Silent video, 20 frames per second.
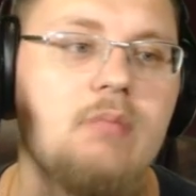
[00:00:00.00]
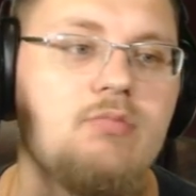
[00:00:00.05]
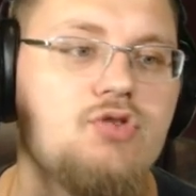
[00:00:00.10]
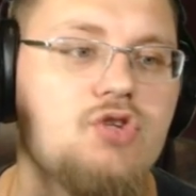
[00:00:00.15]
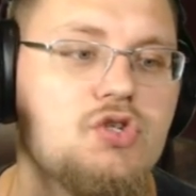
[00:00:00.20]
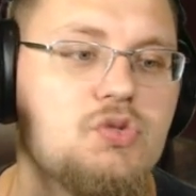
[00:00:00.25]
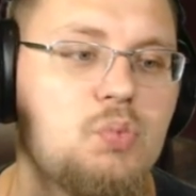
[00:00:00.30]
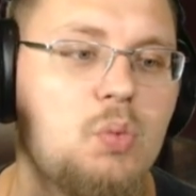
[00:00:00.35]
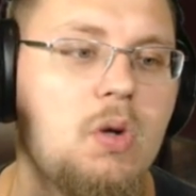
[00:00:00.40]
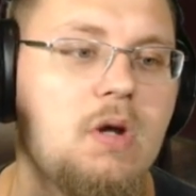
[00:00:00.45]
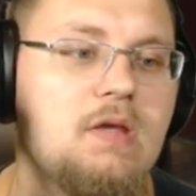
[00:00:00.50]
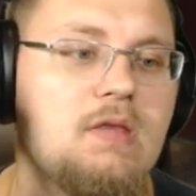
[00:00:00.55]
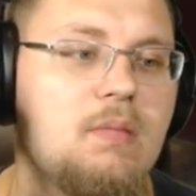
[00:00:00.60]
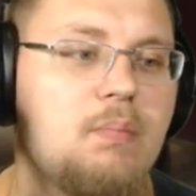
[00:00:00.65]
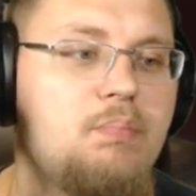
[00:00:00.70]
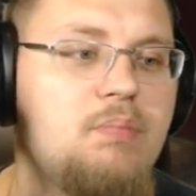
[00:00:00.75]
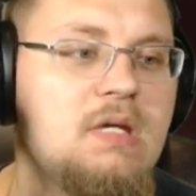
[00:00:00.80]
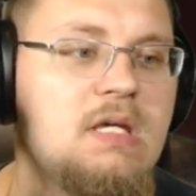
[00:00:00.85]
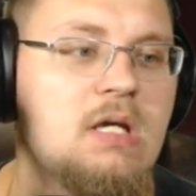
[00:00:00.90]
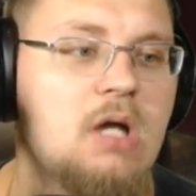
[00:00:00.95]
I'm just wearing the
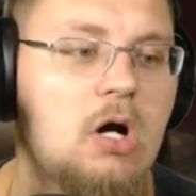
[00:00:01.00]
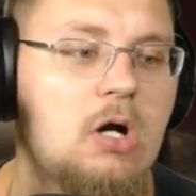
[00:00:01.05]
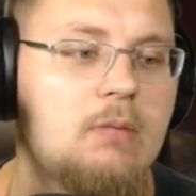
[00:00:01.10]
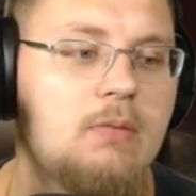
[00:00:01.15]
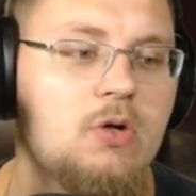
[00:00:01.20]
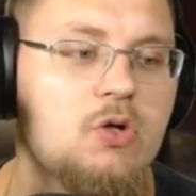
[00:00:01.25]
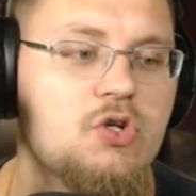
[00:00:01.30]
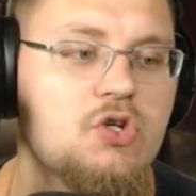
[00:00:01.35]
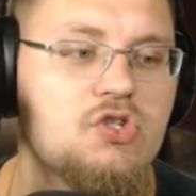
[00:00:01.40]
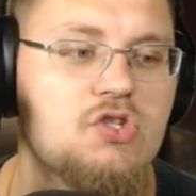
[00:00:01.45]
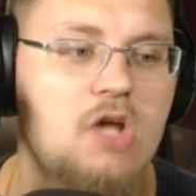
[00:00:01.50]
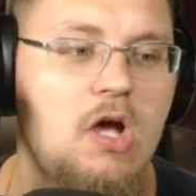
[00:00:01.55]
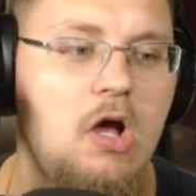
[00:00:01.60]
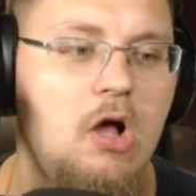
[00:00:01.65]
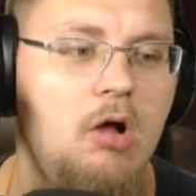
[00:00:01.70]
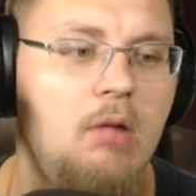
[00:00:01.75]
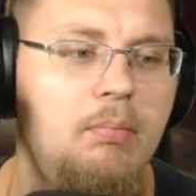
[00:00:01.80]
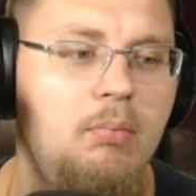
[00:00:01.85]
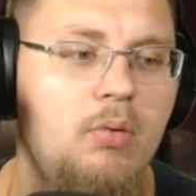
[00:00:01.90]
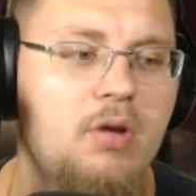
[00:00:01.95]
bee armor just to
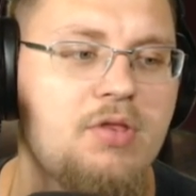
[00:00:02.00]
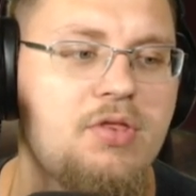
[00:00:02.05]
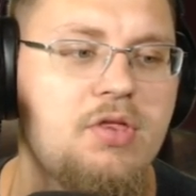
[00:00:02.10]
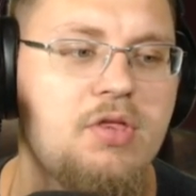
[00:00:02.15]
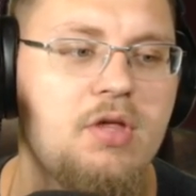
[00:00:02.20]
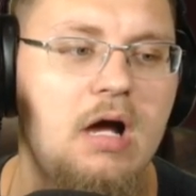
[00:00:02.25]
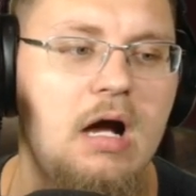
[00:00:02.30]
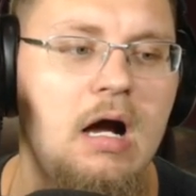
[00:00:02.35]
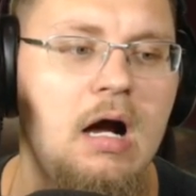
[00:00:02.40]
help with